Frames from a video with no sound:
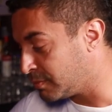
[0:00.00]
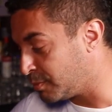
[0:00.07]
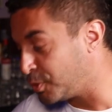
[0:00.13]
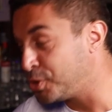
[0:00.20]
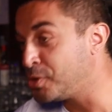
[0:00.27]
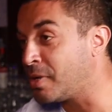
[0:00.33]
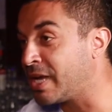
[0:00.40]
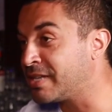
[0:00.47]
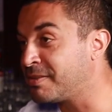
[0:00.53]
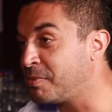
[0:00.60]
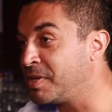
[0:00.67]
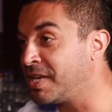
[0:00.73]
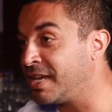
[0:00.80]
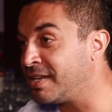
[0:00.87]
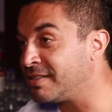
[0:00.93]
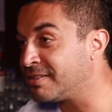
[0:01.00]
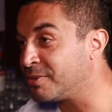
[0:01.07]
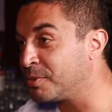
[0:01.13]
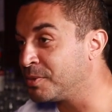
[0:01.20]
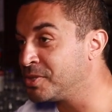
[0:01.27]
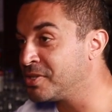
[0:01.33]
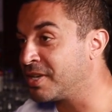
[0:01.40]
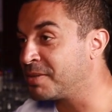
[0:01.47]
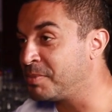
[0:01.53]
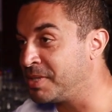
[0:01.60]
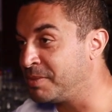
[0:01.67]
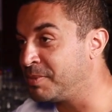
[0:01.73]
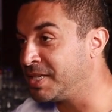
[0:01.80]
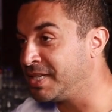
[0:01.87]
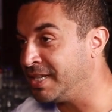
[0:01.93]
would you like to begin, or would you like me
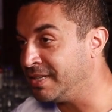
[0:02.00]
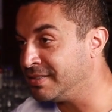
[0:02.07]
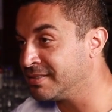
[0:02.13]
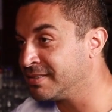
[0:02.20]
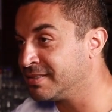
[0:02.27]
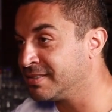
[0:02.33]
to begin?